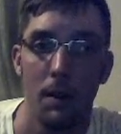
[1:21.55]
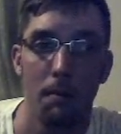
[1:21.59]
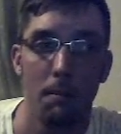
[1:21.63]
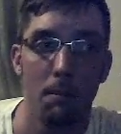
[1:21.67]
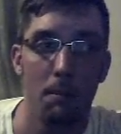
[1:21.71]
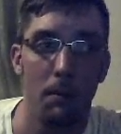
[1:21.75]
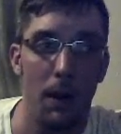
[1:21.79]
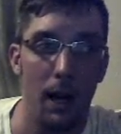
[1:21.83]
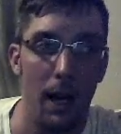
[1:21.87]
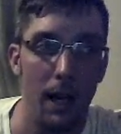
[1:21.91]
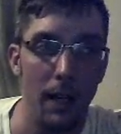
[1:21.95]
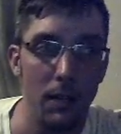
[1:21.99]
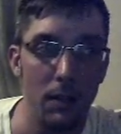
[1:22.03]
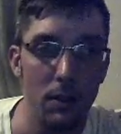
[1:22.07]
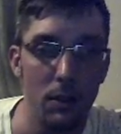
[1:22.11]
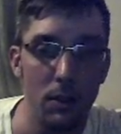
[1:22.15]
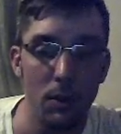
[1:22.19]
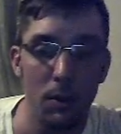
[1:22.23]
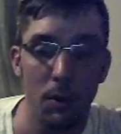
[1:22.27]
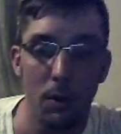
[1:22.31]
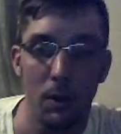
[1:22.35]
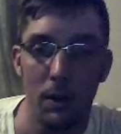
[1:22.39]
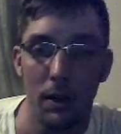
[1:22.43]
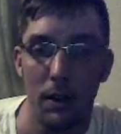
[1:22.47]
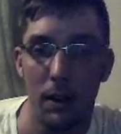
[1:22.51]
My
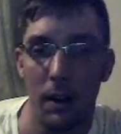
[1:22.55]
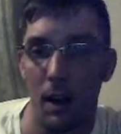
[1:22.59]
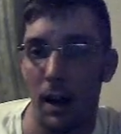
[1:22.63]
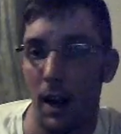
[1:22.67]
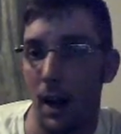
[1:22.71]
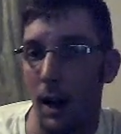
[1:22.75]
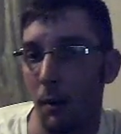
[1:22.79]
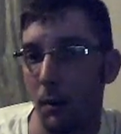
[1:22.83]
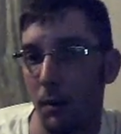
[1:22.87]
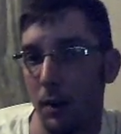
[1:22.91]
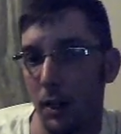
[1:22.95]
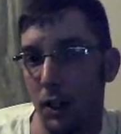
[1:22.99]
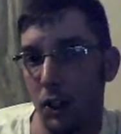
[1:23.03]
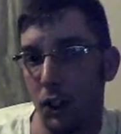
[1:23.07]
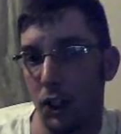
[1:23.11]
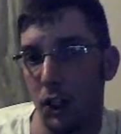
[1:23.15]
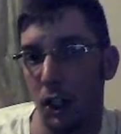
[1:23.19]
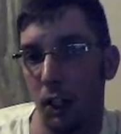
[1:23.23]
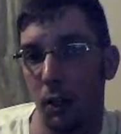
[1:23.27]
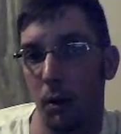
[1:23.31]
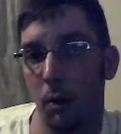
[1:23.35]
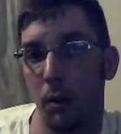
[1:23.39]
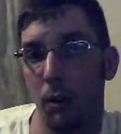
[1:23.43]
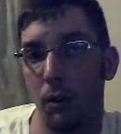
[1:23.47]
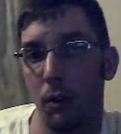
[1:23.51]
story that I want to
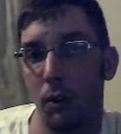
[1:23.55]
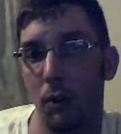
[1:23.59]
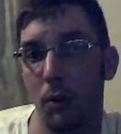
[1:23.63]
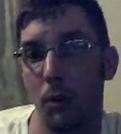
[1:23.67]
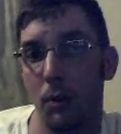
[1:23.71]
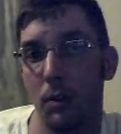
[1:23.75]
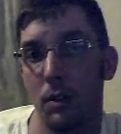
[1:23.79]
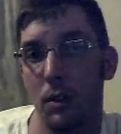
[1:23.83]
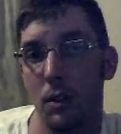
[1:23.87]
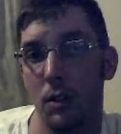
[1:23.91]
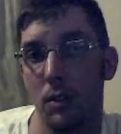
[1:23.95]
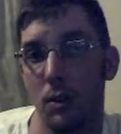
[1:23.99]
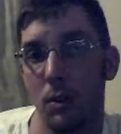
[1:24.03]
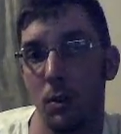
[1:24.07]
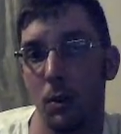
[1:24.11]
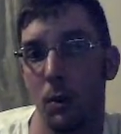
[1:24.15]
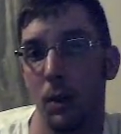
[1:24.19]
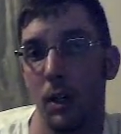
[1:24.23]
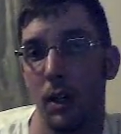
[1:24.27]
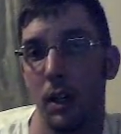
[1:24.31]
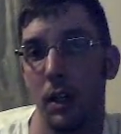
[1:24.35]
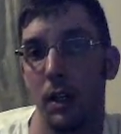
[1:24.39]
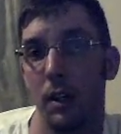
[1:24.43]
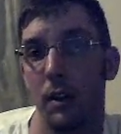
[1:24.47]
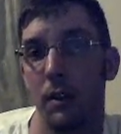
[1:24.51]
share with you is a
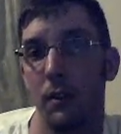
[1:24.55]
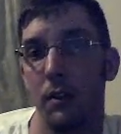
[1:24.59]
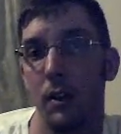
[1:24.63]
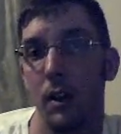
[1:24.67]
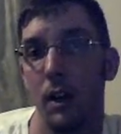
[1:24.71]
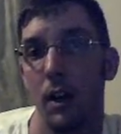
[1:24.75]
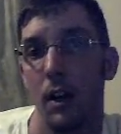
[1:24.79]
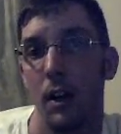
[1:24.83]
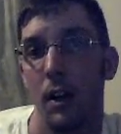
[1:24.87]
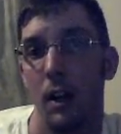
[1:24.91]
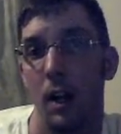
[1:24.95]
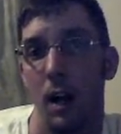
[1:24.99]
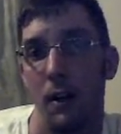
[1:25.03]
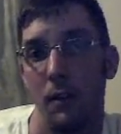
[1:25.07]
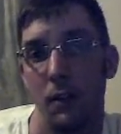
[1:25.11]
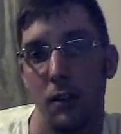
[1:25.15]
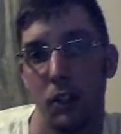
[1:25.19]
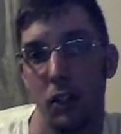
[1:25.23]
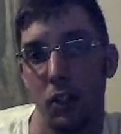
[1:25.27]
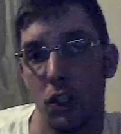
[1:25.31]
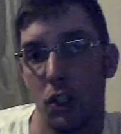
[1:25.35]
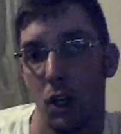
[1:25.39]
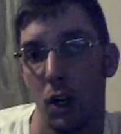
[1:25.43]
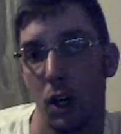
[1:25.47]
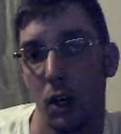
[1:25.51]
story of a
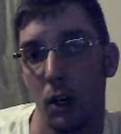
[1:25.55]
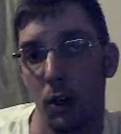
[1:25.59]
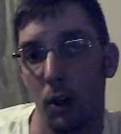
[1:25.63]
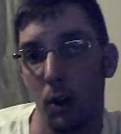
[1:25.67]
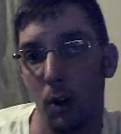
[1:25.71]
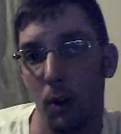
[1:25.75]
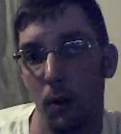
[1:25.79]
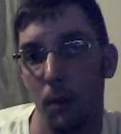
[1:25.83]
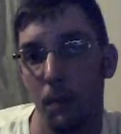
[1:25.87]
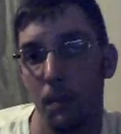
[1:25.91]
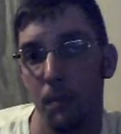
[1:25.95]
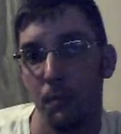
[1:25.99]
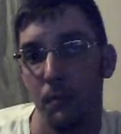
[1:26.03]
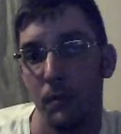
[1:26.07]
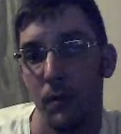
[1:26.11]
struggle